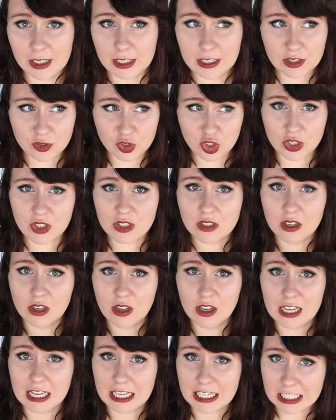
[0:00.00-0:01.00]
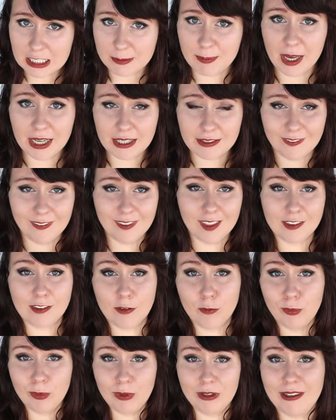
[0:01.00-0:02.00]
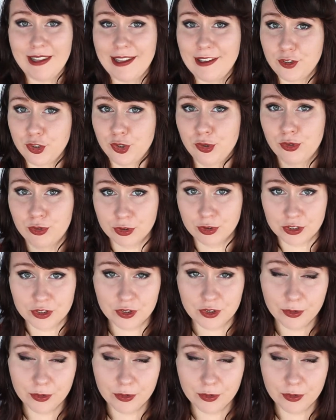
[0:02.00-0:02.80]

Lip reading: it's just expected that it will let you cross